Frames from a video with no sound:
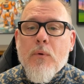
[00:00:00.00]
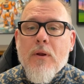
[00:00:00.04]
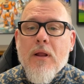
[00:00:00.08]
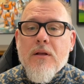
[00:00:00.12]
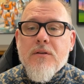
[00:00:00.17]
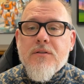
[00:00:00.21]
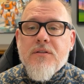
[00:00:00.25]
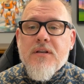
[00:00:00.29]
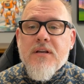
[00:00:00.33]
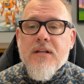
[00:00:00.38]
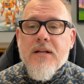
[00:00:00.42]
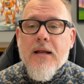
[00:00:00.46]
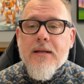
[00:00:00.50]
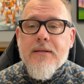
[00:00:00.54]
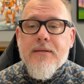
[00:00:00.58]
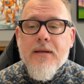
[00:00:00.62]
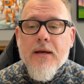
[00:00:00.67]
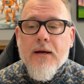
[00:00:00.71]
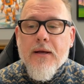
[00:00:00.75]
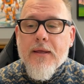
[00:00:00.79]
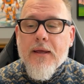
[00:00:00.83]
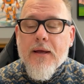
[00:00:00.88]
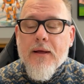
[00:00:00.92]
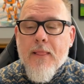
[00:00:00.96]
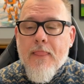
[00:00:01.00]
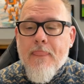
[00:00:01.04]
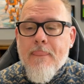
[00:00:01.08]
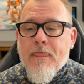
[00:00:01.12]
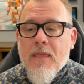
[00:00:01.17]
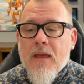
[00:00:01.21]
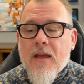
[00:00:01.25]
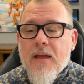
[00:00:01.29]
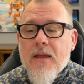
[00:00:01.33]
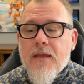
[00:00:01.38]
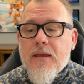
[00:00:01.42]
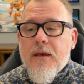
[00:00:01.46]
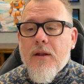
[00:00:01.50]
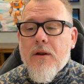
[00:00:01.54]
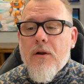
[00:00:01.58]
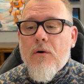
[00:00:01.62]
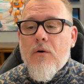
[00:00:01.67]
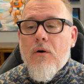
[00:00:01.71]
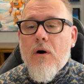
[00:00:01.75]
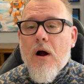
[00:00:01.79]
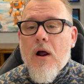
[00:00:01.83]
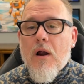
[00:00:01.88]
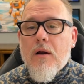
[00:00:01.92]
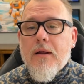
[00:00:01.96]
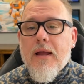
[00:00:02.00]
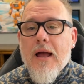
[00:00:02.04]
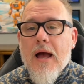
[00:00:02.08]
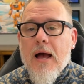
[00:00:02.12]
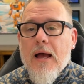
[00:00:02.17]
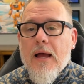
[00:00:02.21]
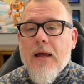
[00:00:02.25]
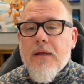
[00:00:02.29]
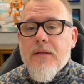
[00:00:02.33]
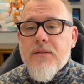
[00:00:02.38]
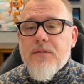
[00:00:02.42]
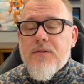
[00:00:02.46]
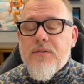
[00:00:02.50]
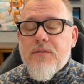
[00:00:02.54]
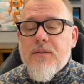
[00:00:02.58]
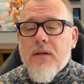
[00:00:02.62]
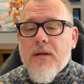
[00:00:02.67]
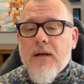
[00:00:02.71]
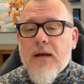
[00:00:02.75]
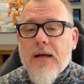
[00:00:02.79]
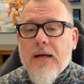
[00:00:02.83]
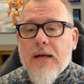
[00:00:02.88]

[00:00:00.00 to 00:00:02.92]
else can I tell you? Our guys,